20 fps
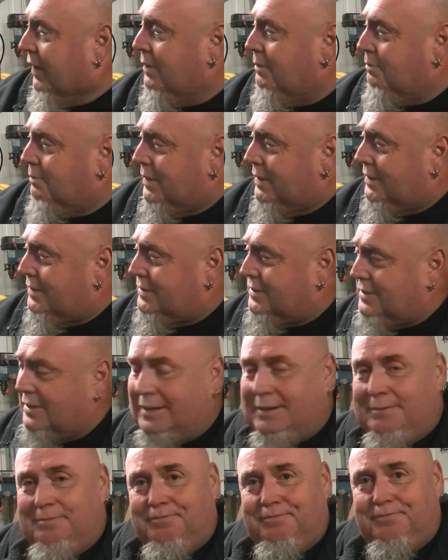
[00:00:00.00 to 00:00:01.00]
But
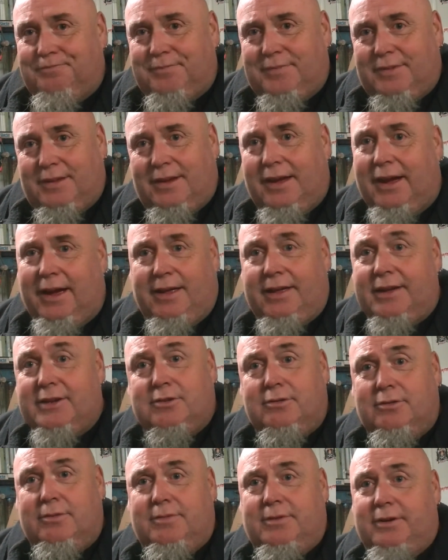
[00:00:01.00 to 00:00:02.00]
yeah, that's
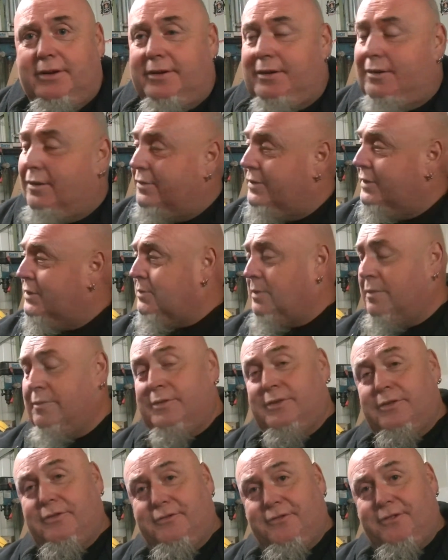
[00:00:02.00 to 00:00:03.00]
what I'm doing. Like this one
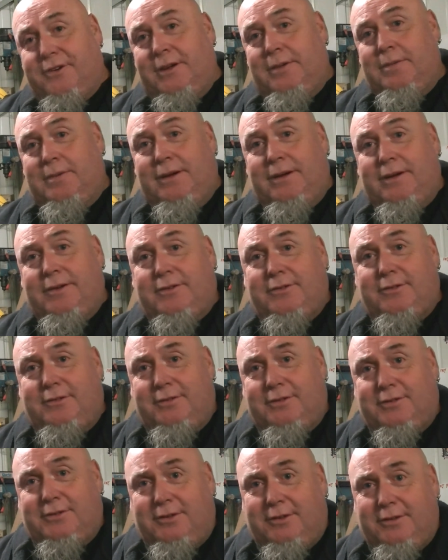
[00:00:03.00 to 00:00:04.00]
was a freebie, it's on
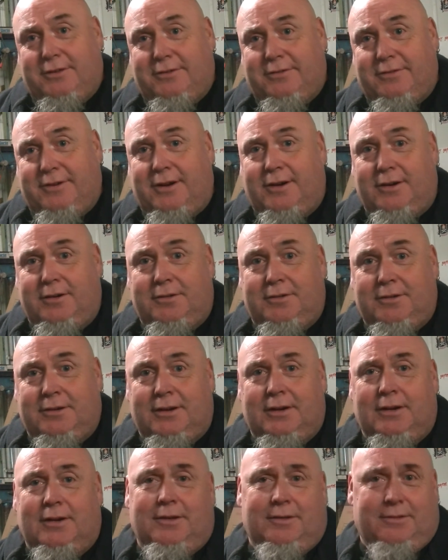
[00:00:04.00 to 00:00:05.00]
the side of the road.
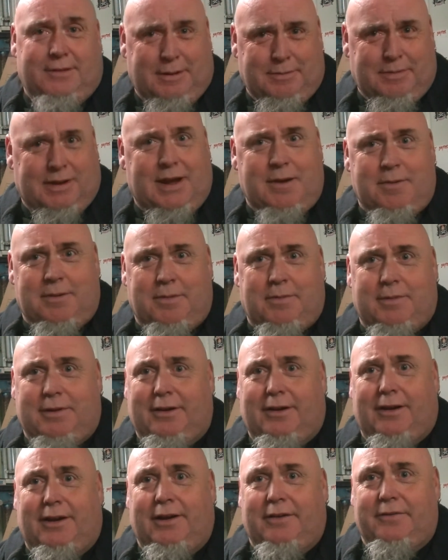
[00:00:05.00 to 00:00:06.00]
That'll be coming up in a
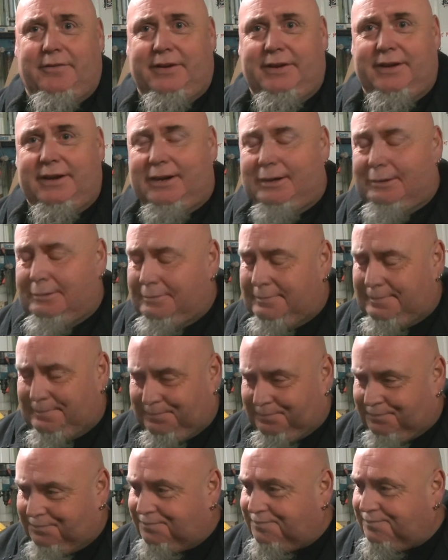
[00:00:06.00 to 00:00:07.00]
later video.
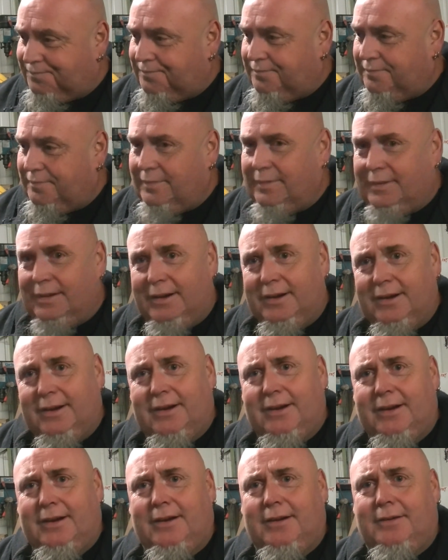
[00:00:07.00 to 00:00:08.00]

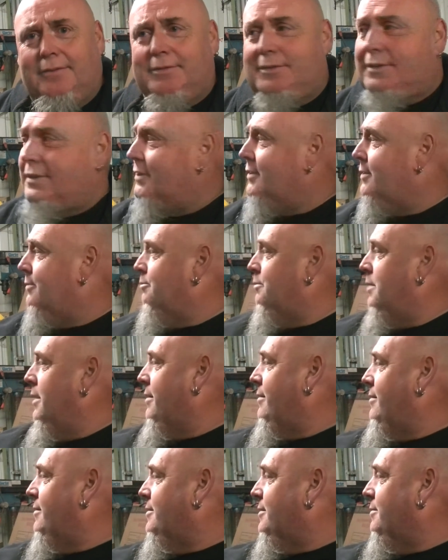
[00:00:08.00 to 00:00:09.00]
Needs some
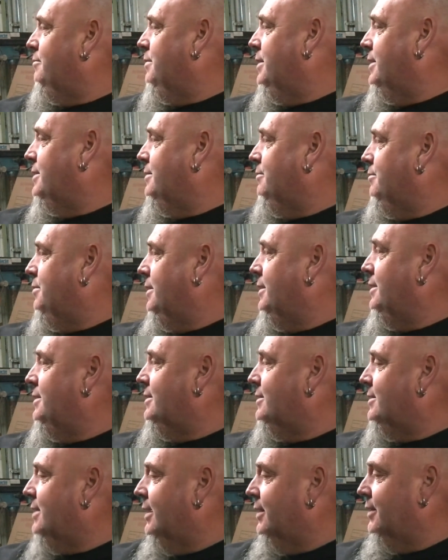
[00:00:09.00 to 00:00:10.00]
bearings and bits and
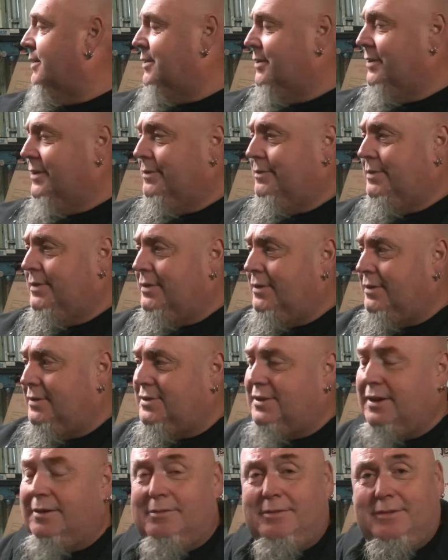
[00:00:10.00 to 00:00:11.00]
pieces done to it, but like I say,